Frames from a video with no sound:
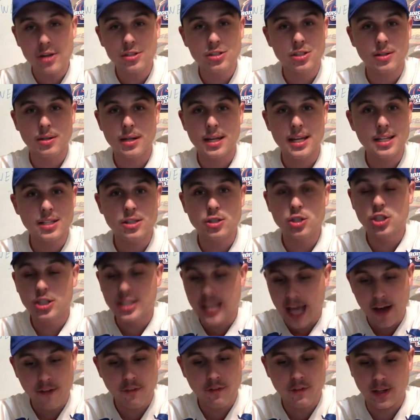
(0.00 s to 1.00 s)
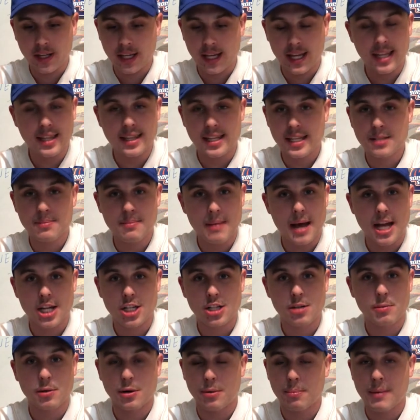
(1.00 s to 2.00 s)
he's definitely in this
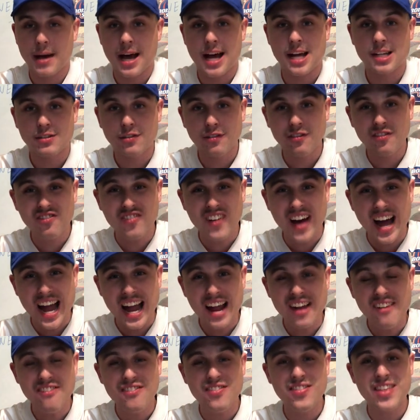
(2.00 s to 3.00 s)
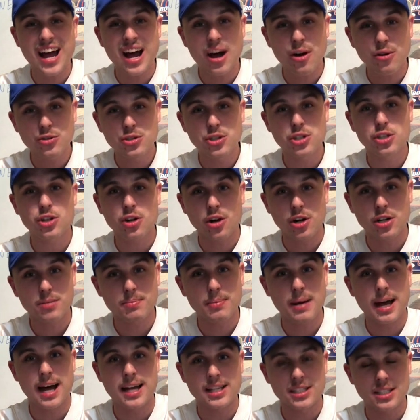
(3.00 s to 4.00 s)
matchup going to pass 5,000 yards
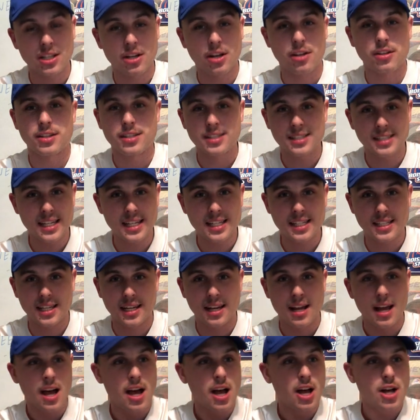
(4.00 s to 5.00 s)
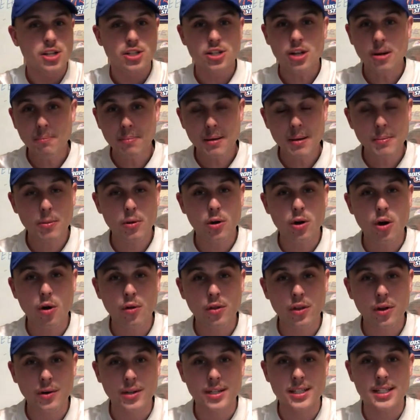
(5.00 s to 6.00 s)
passing on the season. Some people go
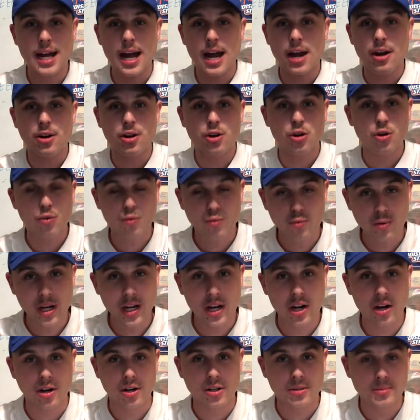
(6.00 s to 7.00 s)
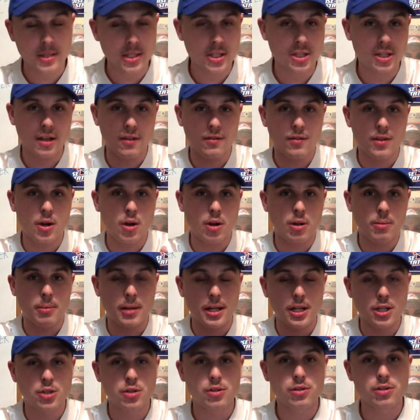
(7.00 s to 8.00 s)
their entire career, especially if they only
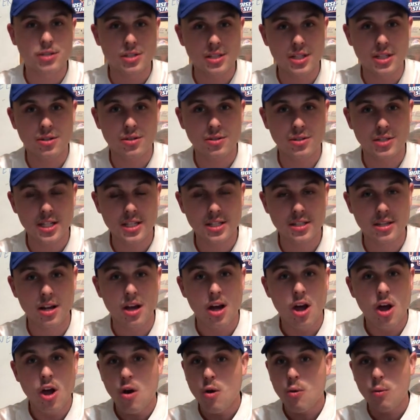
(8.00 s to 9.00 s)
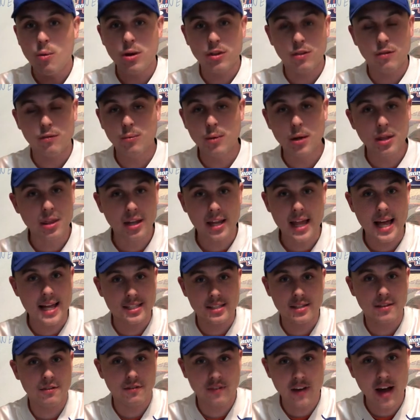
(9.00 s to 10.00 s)
play junior, senior season, with less
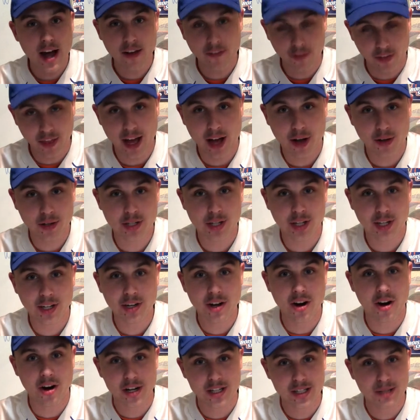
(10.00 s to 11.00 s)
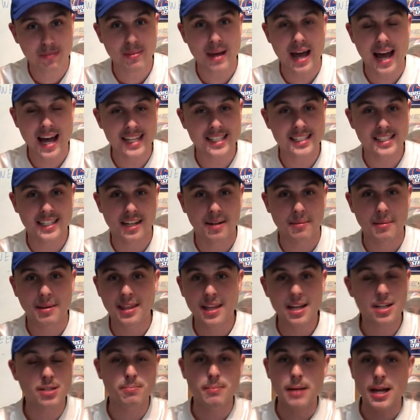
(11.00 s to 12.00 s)
than 5,000 yards passing. I mean,
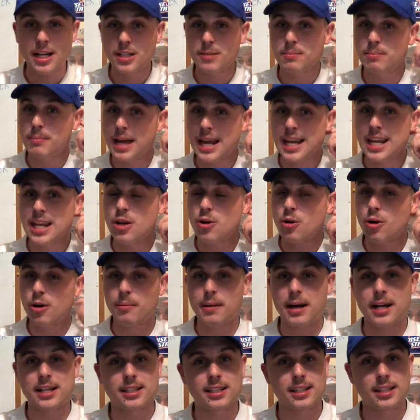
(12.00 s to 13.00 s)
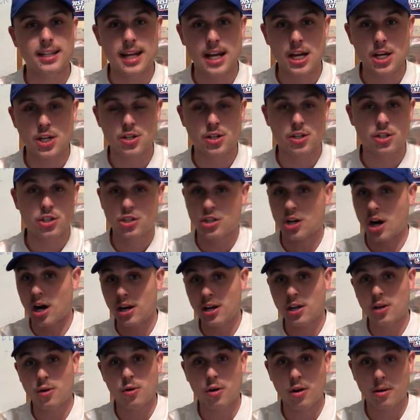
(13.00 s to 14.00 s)
there's many quarterbacks in the nation,
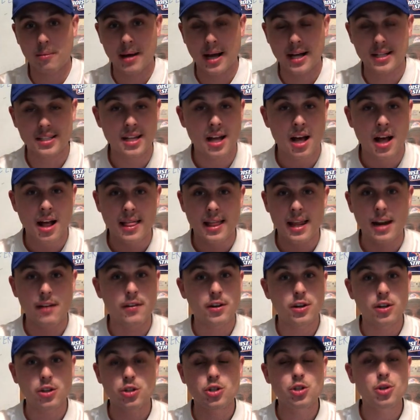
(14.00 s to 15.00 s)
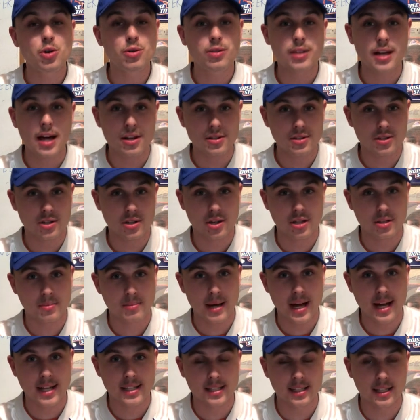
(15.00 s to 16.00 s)
starting quarterbacks, that have under 2,000 yards
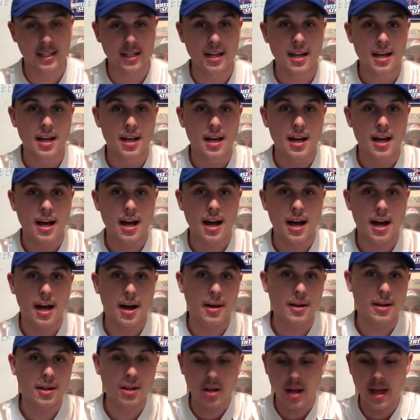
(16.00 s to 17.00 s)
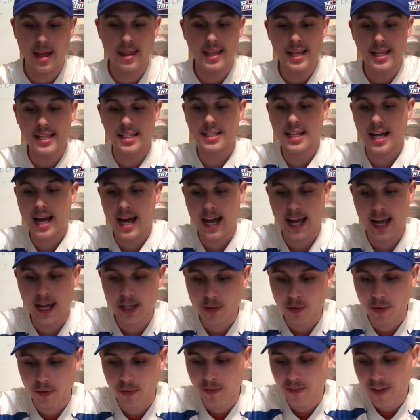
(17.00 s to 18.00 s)
passing. And this guy has
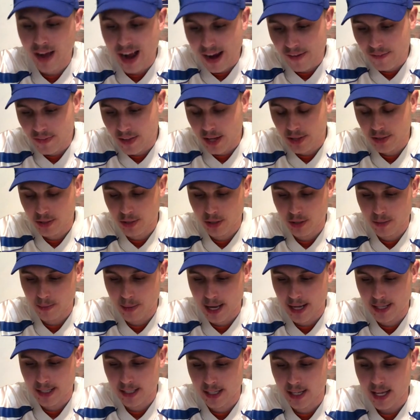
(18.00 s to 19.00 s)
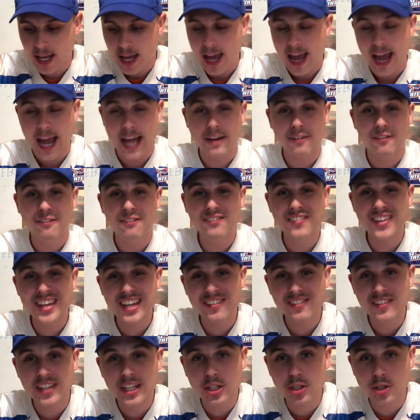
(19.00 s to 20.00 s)
over 5,000 yards passing and
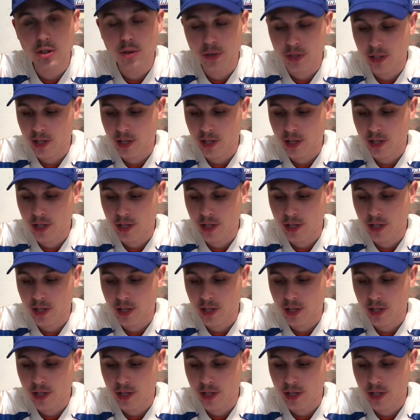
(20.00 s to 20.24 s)
52